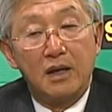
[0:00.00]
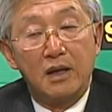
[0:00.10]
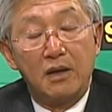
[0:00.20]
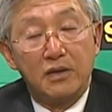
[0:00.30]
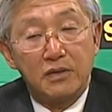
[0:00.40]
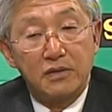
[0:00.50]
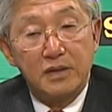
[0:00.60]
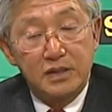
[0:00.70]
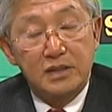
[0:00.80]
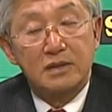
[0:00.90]
although
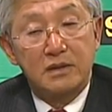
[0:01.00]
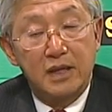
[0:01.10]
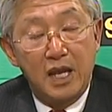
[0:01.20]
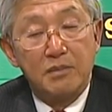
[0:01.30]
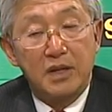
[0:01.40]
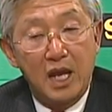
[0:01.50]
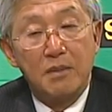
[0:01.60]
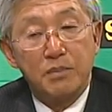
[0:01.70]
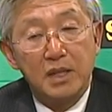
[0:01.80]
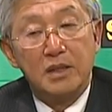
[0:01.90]
this game
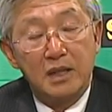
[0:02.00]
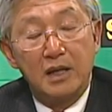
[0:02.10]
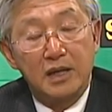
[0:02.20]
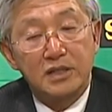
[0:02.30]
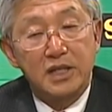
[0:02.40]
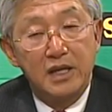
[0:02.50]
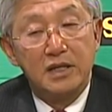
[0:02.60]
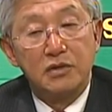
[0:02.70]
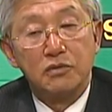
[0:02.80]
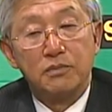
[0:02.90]
can be
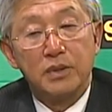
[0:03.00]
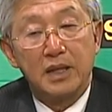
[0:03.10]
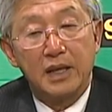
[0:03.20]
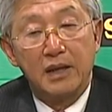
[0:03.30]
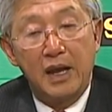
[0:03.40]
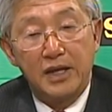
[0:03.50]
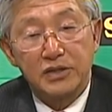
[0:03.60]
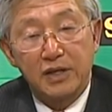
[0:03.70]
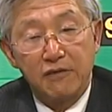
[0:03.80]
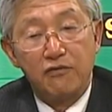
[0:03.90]
extended to play
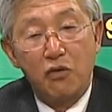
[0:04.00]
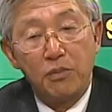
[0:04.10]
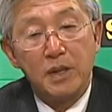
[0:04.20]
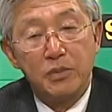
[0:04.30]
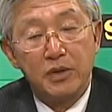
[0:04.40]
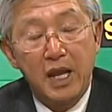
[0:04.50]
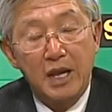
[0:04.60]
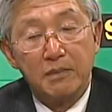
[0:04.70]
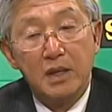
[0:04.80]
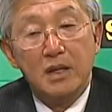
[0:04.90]
as a 4 people
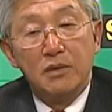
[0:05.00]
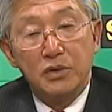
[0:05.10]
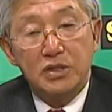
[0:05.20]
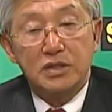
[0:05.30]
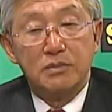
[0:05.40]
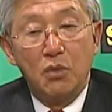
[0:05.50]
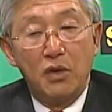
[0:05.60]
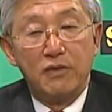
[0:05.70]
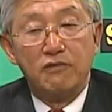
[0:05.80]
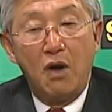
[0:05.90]
game, which is
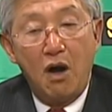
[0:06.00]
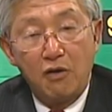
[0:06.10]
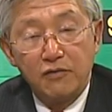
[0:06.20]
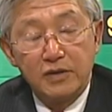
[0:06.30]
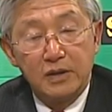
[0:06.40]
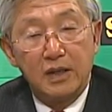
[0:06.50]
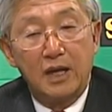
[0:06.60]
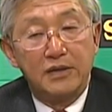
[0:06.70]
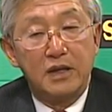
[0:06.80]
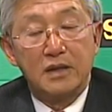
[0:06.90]
more involved.
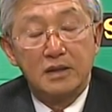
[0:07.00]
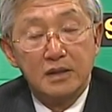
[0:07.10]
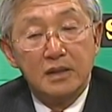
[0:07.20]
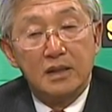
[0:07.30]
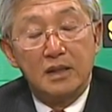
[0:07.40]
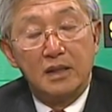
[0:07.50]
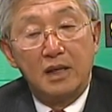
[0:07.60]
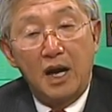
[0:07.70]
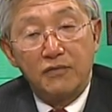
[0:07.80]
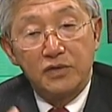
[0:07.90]
I think
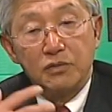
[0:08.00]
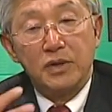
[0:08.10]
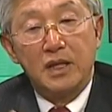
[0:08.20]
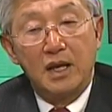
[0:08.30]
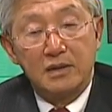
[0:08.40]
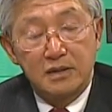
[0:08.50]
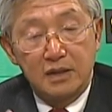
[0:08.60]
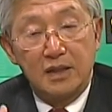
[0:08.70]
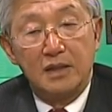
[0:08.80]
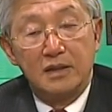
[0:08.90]
after we get
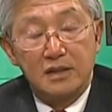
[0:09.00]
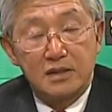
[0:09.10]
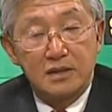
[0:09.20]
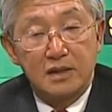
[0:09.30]
this